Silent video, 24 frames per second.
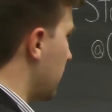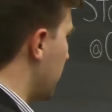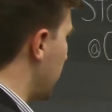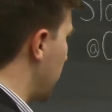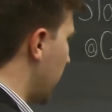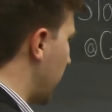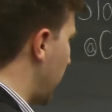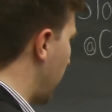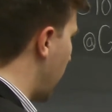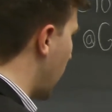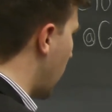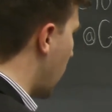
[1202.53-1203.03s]

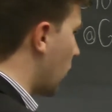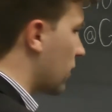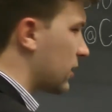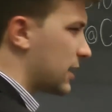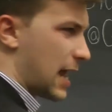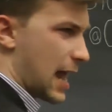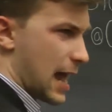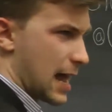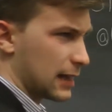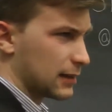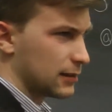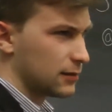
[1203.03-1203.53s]
before
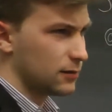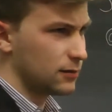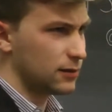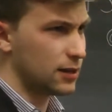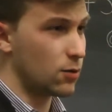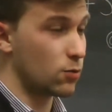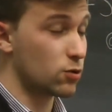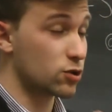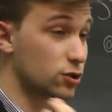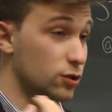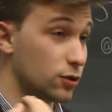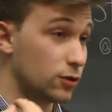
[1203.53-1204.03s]
that,
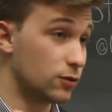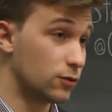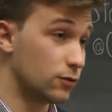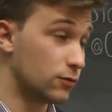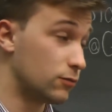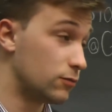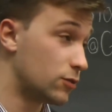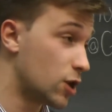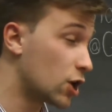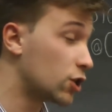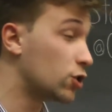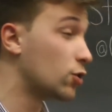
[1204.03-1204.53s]
there was
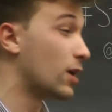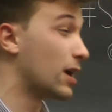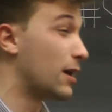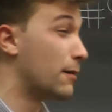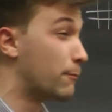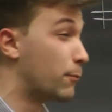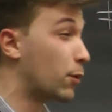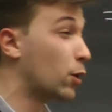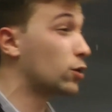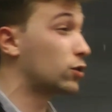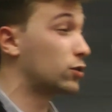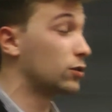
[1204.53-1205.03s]
another
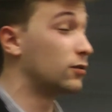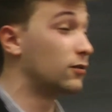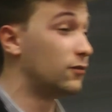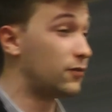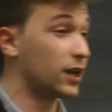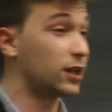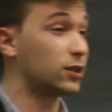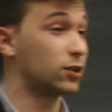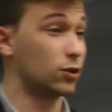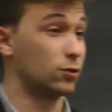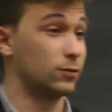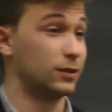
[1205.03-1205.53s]
important
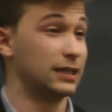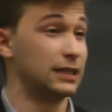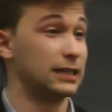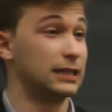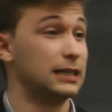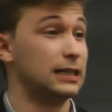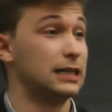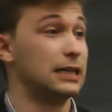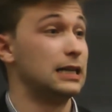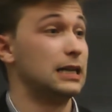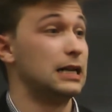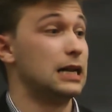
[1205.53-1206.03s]
victory
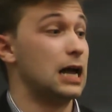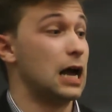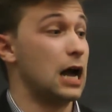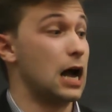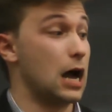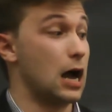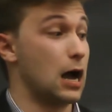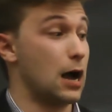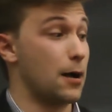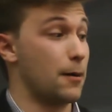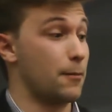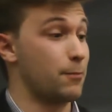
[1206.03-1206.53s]

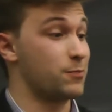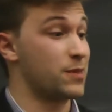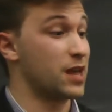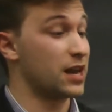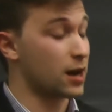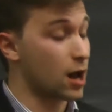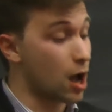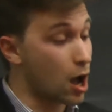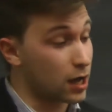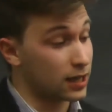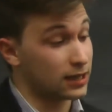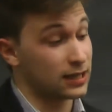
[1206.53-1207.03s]

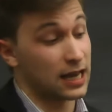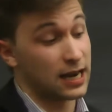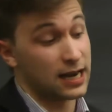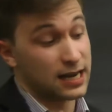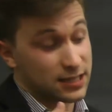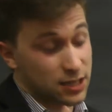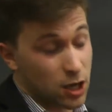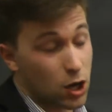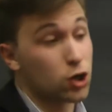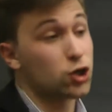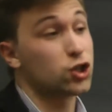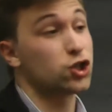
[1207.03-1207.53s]
that
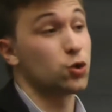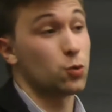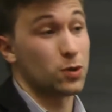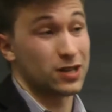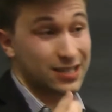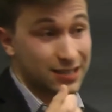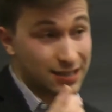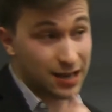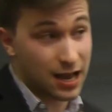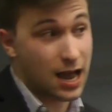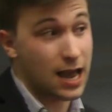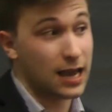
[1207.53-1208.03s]
is also a
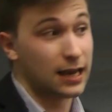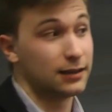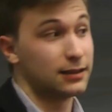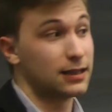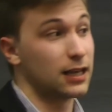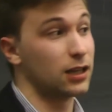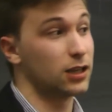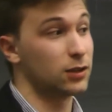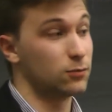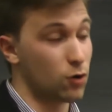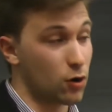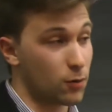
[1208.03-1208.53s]
sign
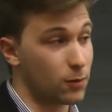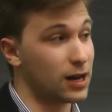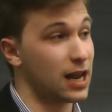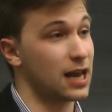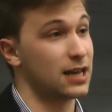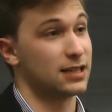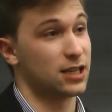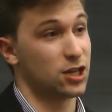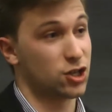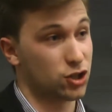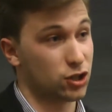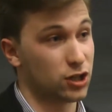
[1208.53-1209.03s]
that the
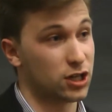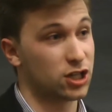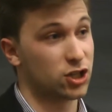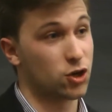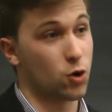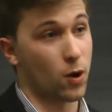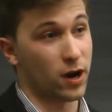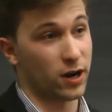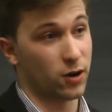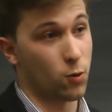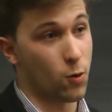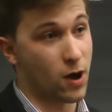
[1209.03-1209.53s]
mobilization is
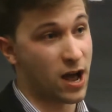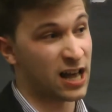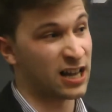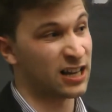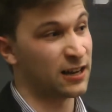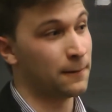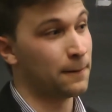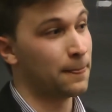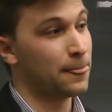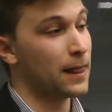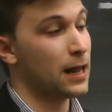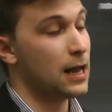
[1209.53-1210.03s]
going
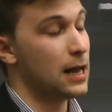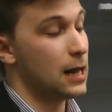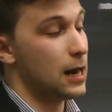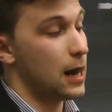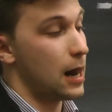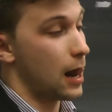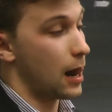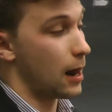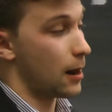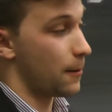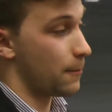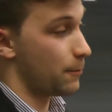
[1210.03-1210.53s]
well.
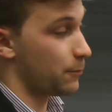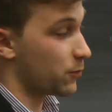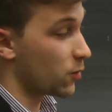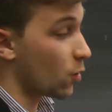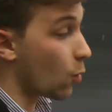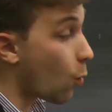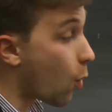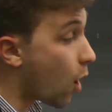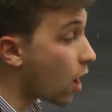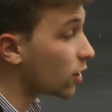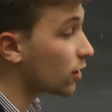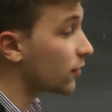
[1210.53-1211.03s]

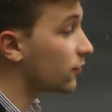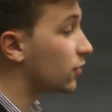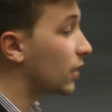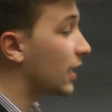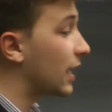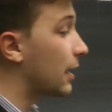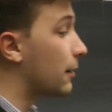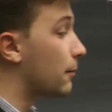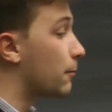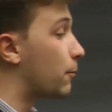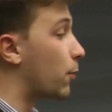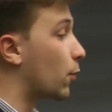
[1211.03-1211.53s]
One of
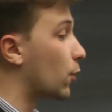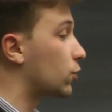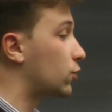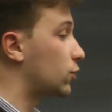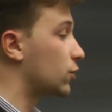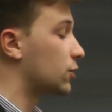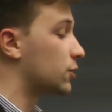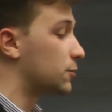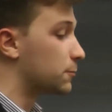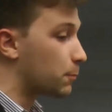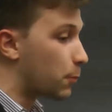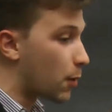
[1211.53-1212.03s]
the
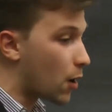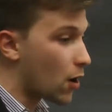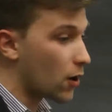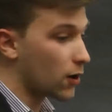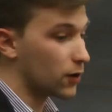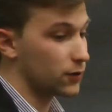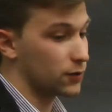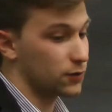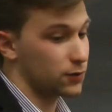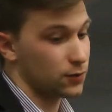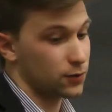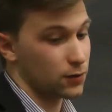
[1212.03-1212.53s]
important
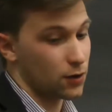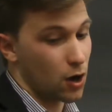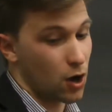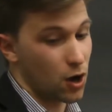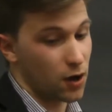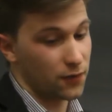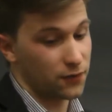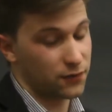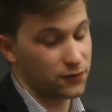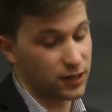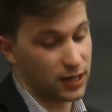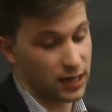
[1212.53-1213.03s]
parts
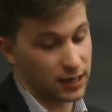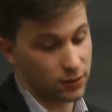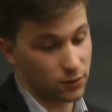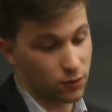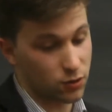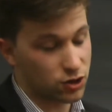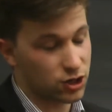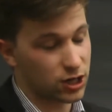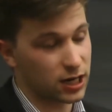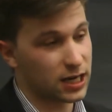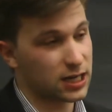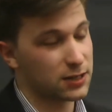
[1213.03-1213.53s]
of the
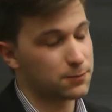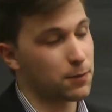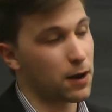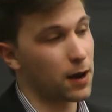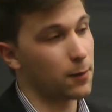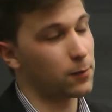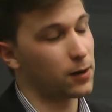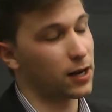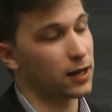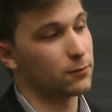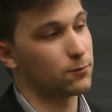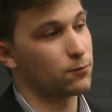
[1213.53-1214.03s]
Energy East
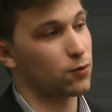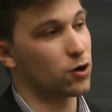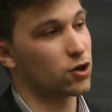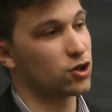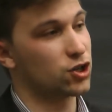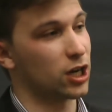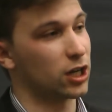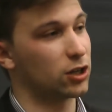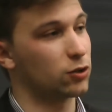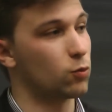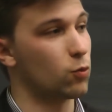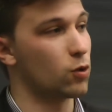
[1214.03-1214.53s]
pipeline
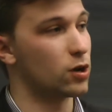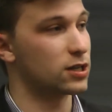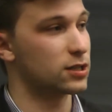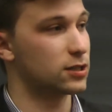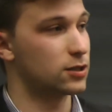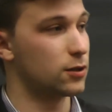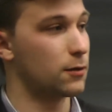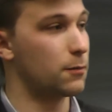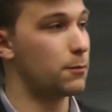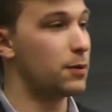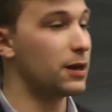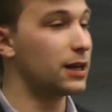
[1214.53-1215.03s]
project was
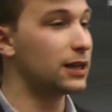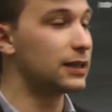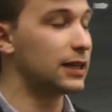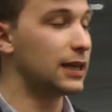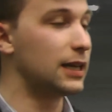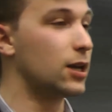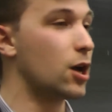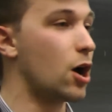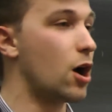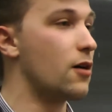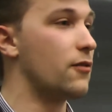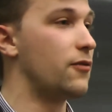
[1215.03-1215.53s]
the
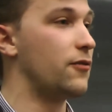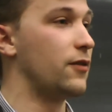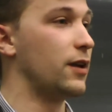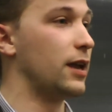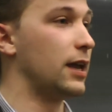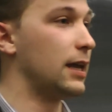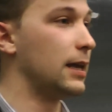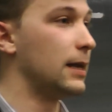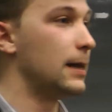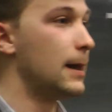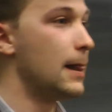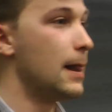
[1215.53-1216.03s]
building of
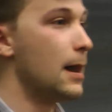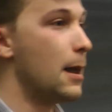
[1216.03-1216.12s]
a